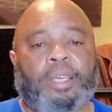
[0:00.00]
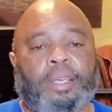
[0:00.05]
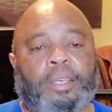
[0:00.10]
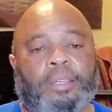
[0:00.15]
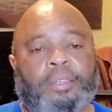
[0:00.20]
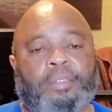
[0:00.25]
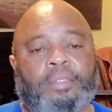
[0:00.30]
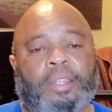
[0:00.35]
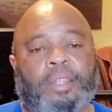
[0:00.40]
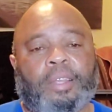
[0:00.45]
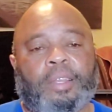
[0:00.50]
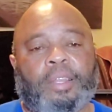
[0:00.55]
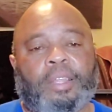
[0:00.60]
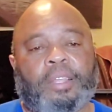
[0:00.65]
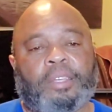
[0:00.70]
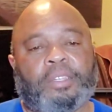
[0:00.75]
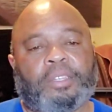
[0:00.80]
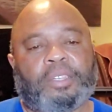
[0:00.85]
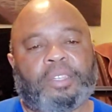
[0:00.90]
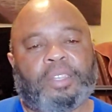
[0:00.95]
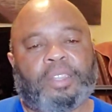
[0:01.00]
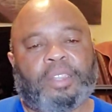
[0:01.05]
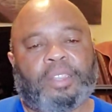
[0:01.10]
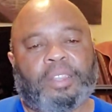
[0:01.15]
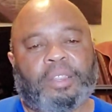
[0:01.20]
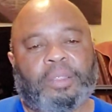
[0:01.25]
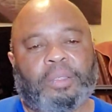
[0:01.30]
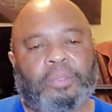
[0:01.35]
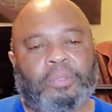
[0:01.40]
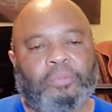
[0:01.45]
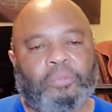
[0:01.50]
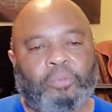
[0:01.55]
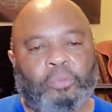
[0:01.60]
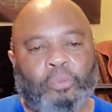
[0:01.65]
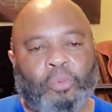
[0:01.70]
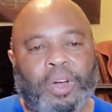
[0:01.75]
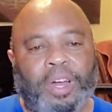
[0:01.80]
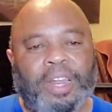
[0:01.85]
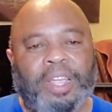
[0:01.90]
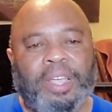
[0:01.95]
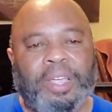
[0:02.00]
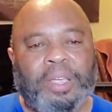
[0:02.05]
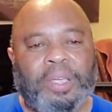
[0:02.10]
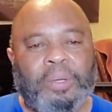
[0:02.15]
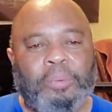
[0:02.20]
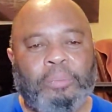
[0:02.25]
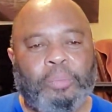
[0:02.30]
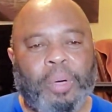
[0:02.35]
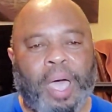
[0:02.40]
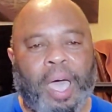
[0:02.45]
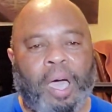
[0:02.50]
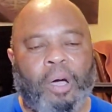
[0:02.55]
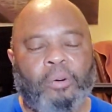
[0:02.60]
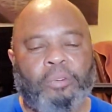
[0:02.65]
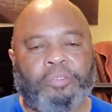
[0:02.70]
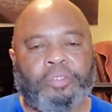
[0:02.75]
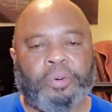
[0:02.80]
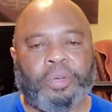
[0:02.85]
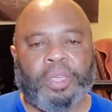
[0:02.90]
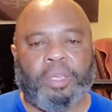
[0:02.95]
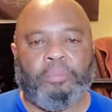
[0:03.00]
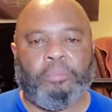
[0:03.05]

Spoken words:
is this really powerful,